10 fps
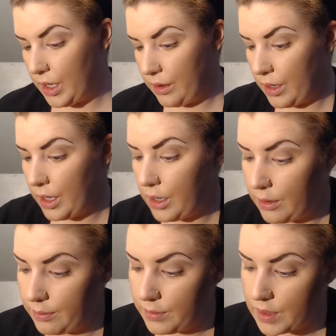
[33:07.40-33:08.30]
I don't
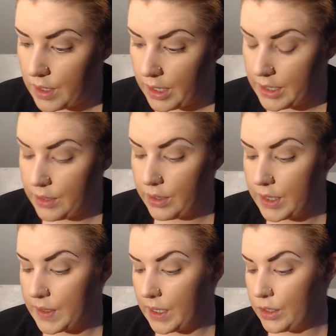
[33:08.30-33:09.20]
know. Sorry, doing
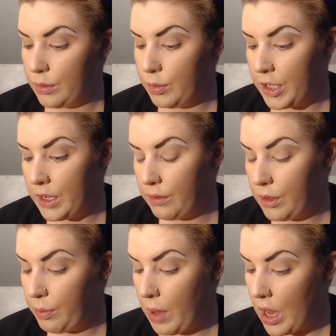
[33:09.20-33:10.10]
this extra blending
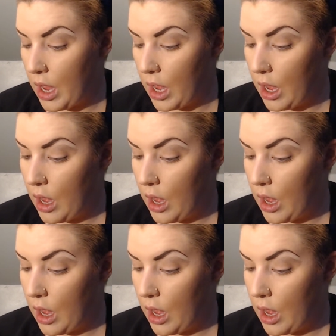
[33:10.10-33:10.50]
with my